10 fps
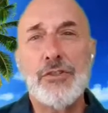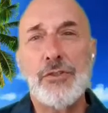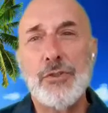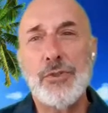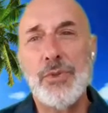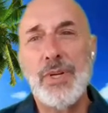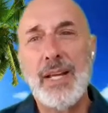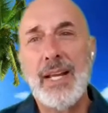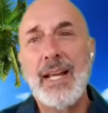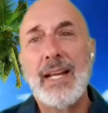to
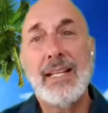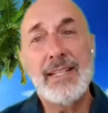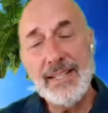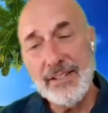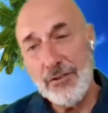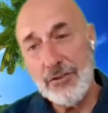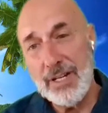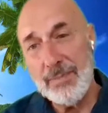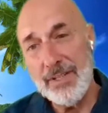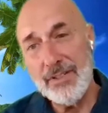continue
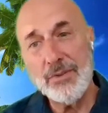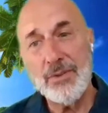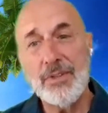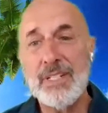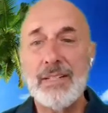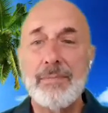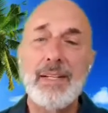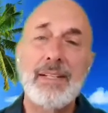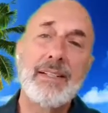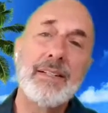treatment, or is it
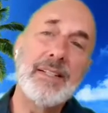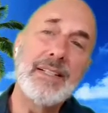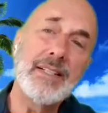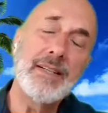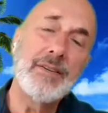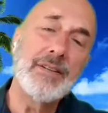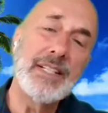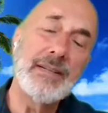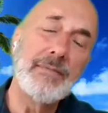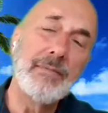because, or is
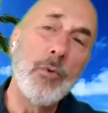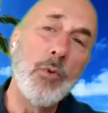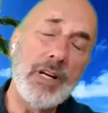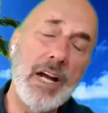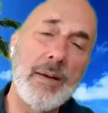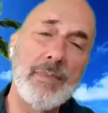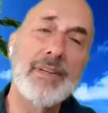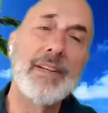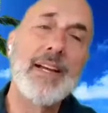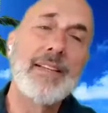it more
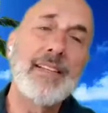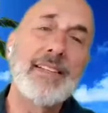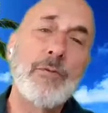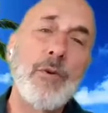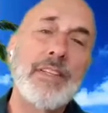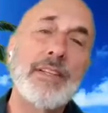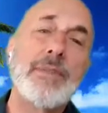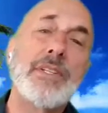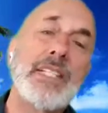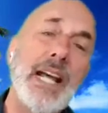common that they want them
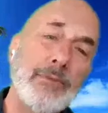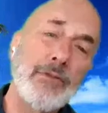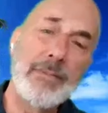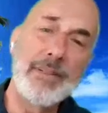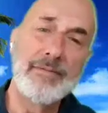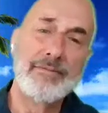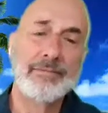to stop treatment?